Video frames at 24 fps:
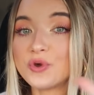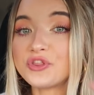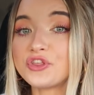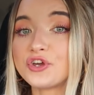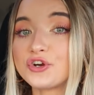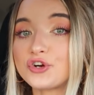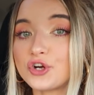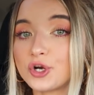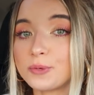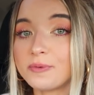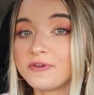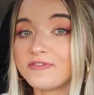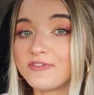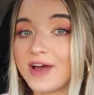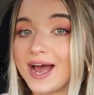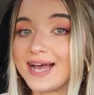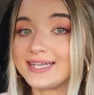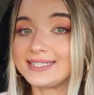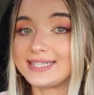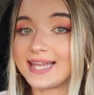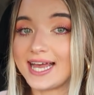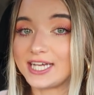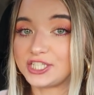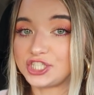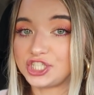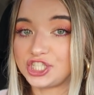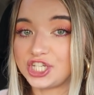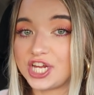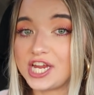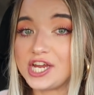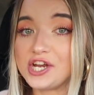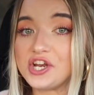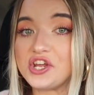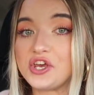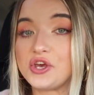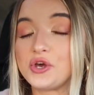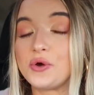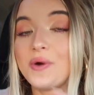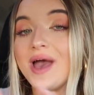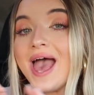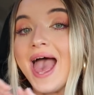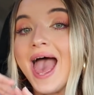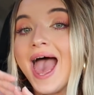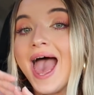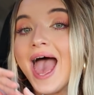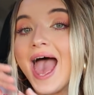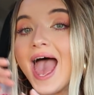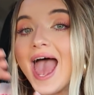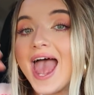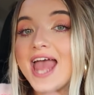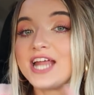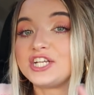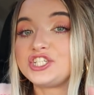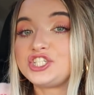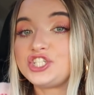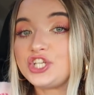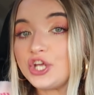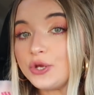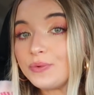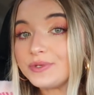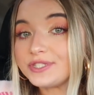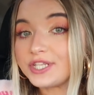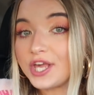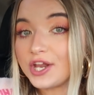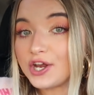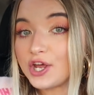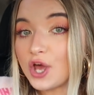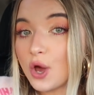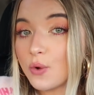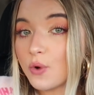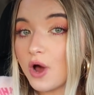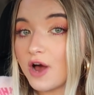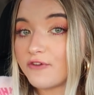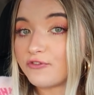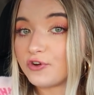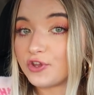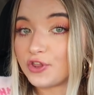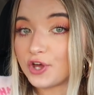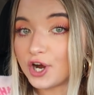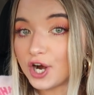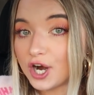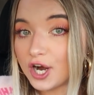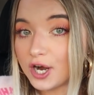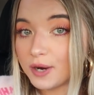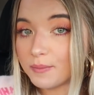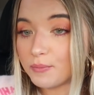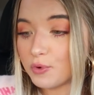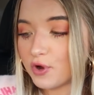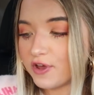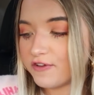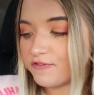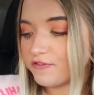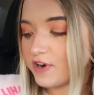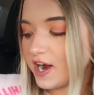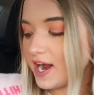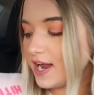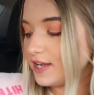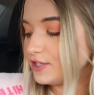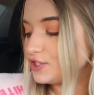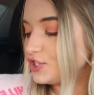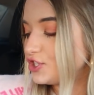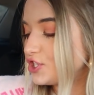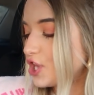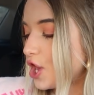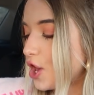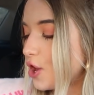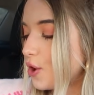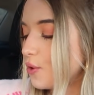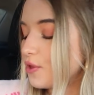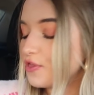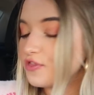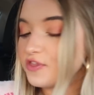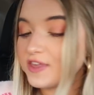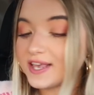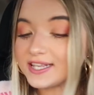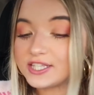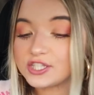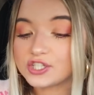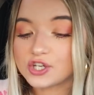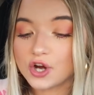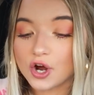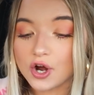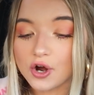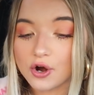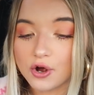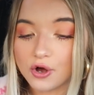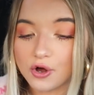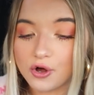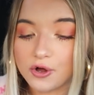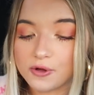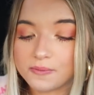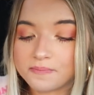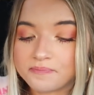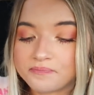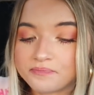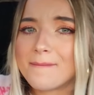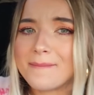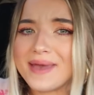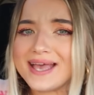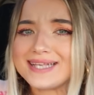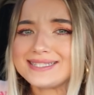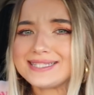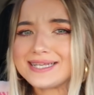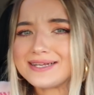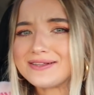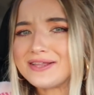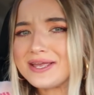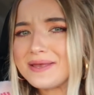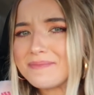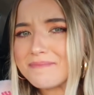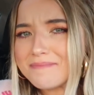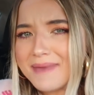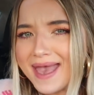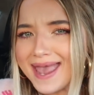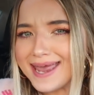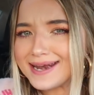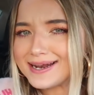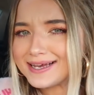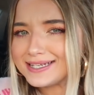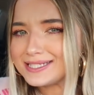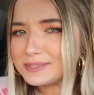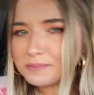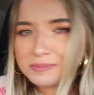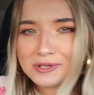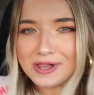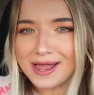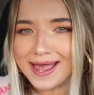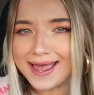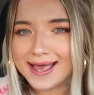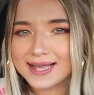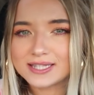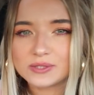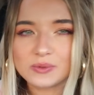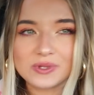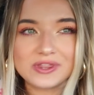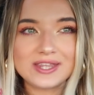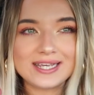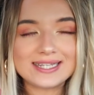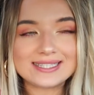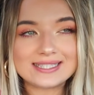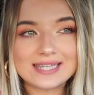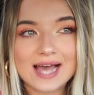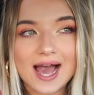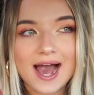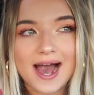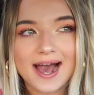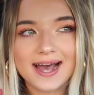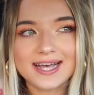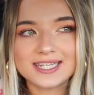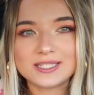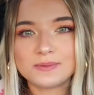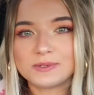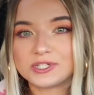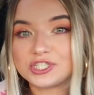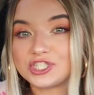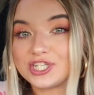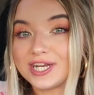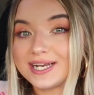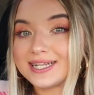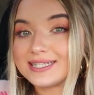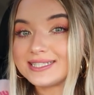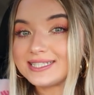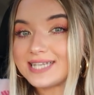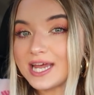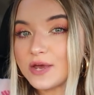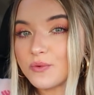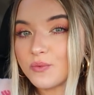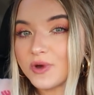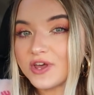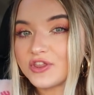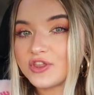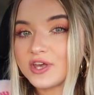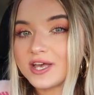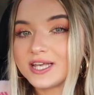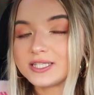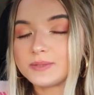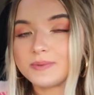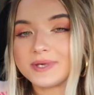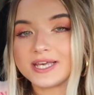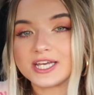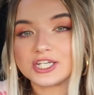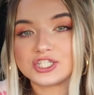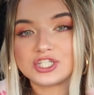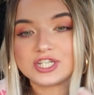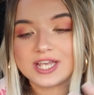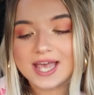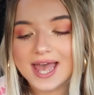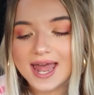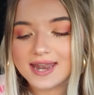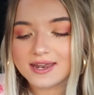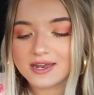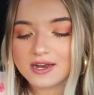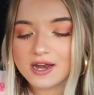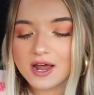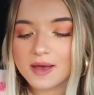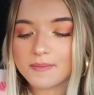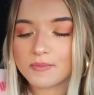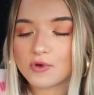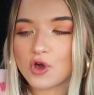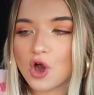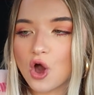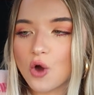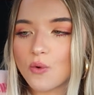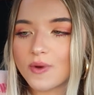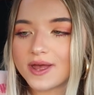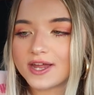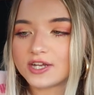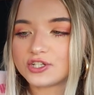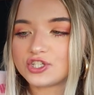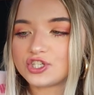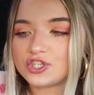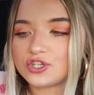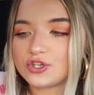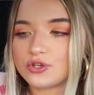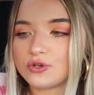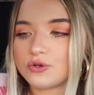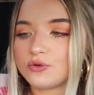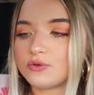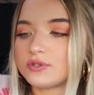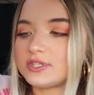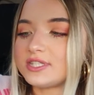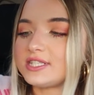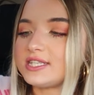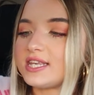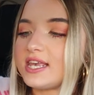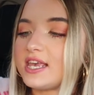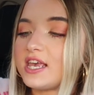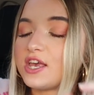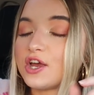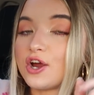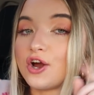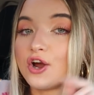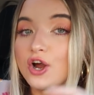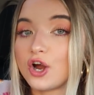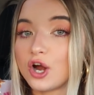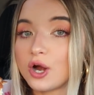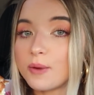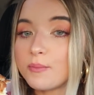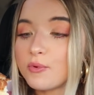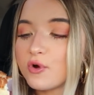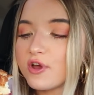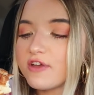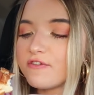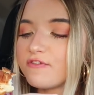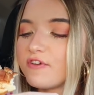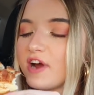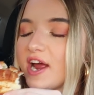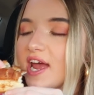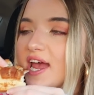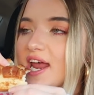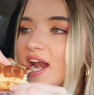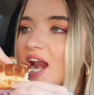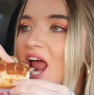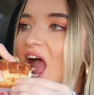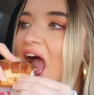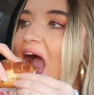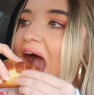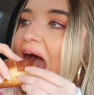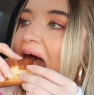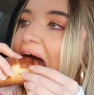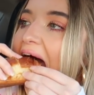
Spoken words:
with a group of guys that she knew and she was gonna go off with her boyfriend. So this girl basically made us plans with these guys, but she didn't stay with us because she ended up going to see her boyfriend.